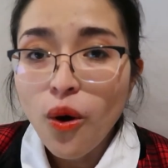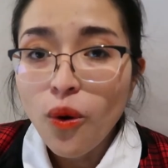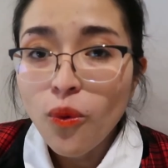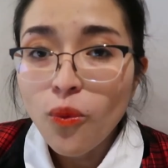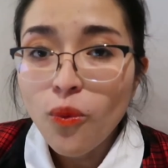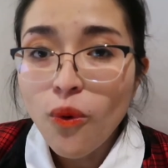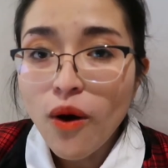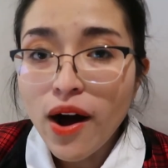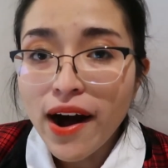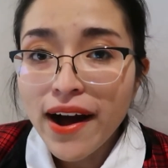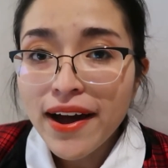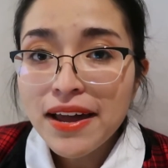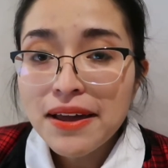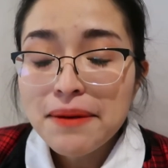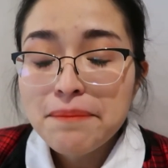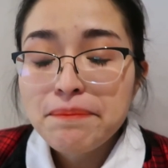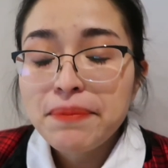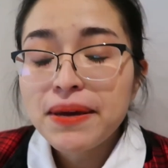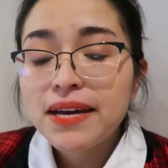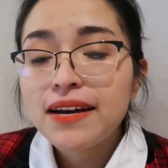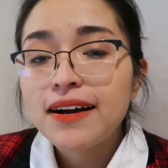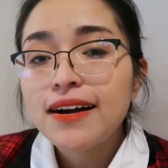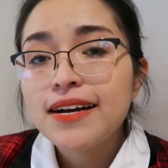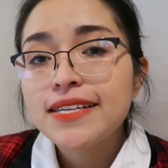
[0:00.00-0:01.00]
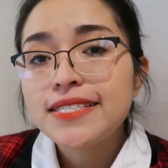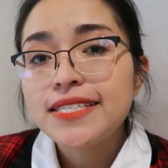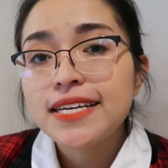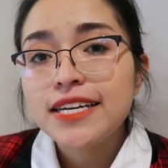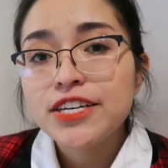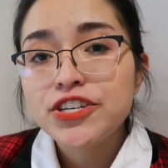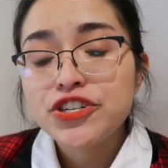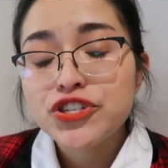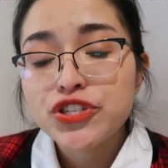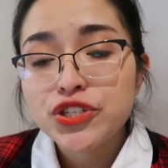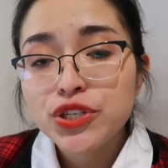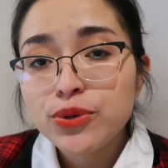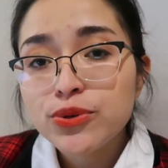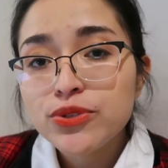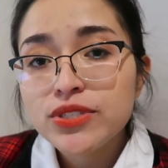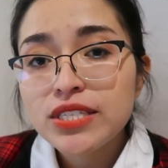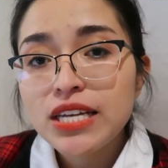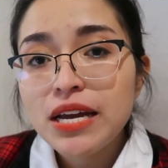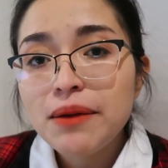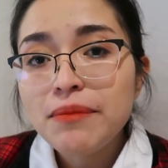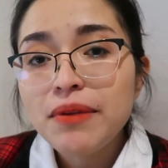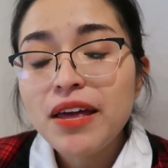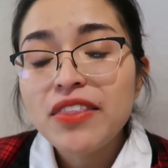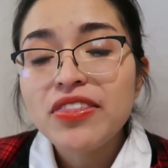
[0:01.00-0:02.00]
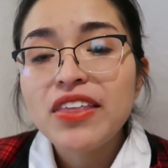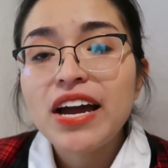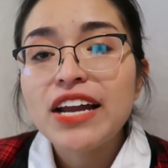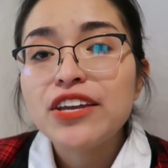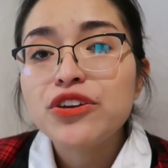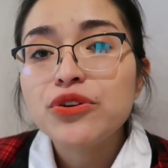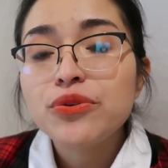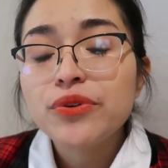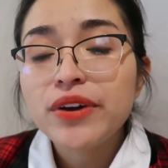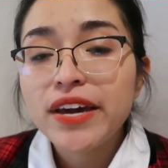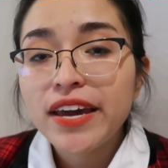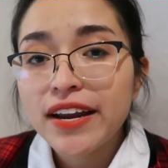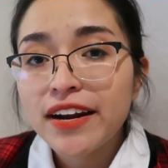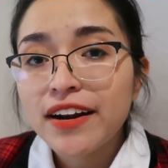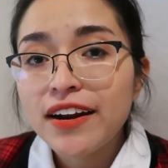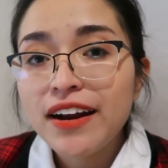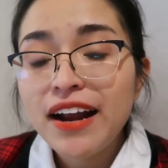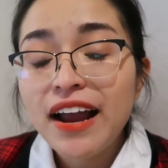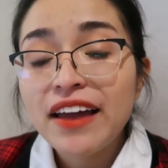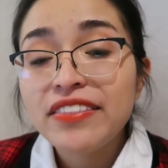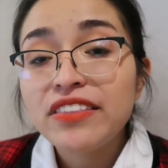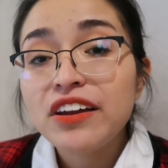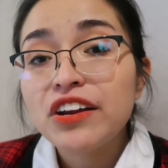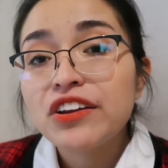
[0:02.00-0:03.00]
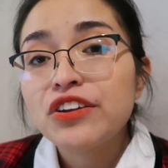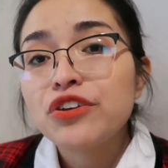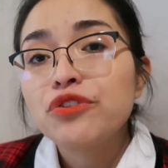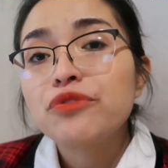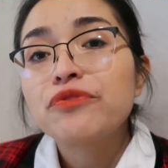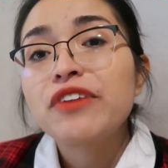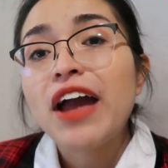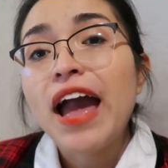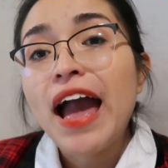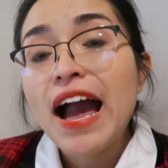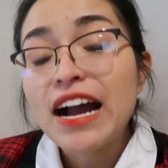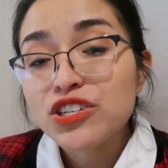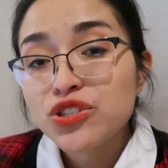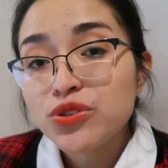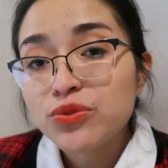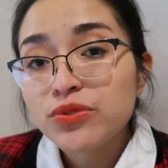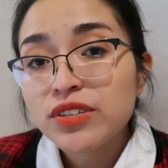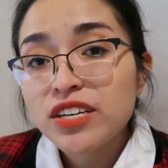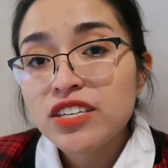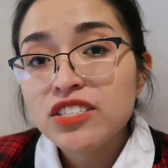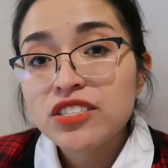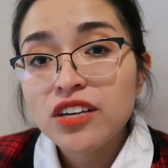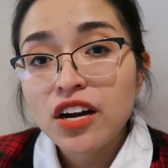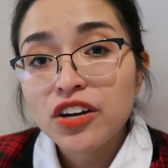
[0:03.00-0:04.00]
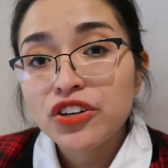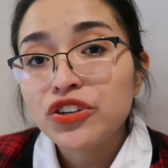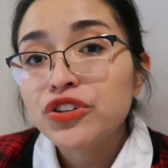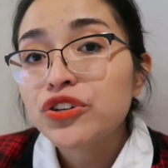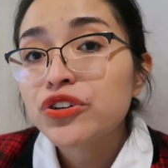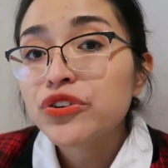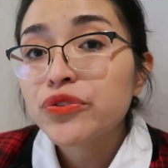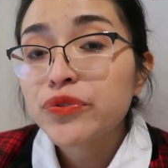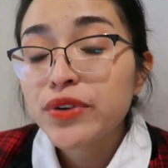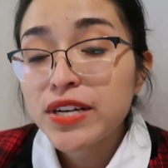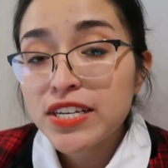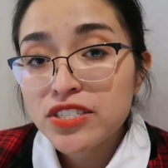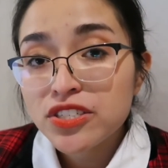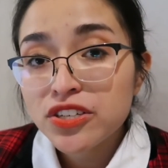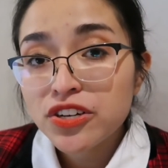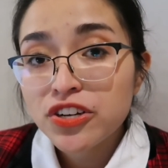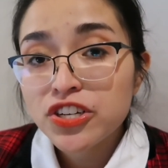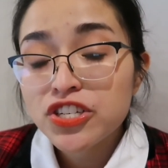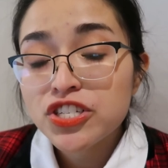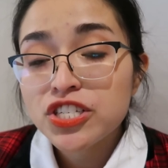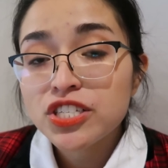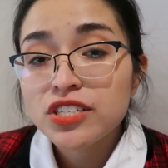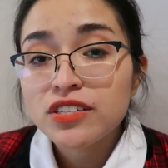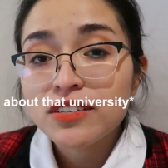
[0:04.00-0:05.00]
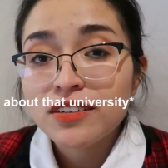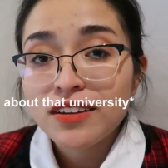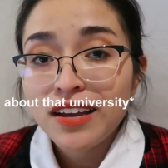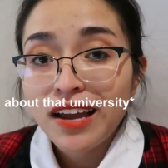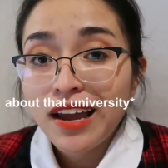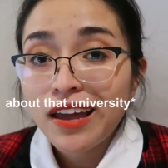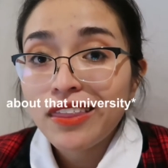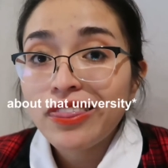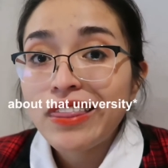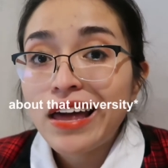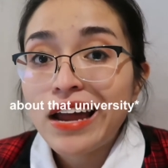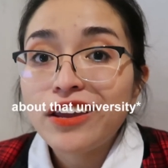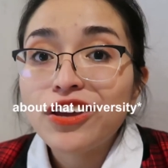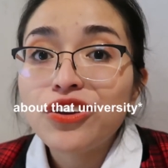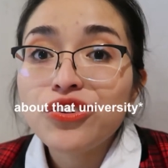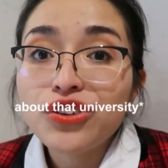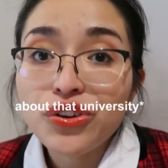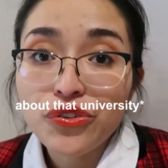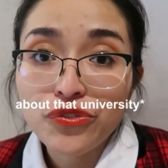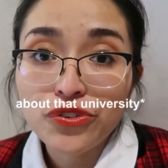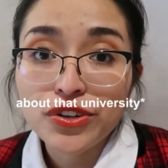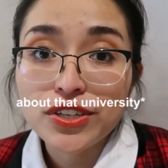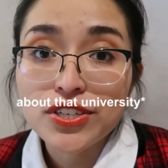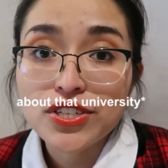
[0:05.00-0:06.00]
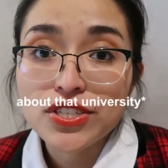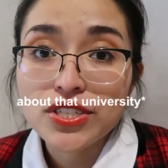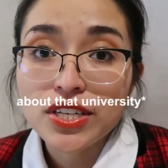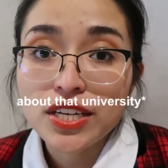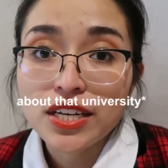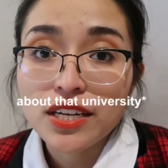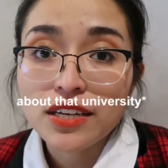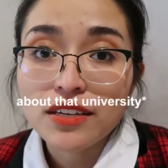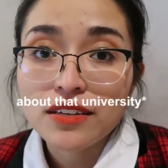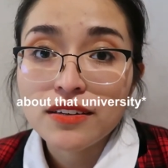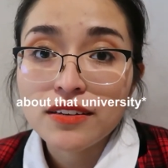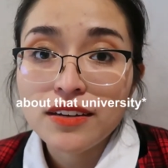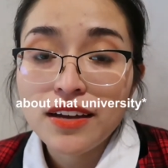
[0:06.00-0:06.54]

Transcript: Why? Because it shows them that you care and that you've actually done your research in that university.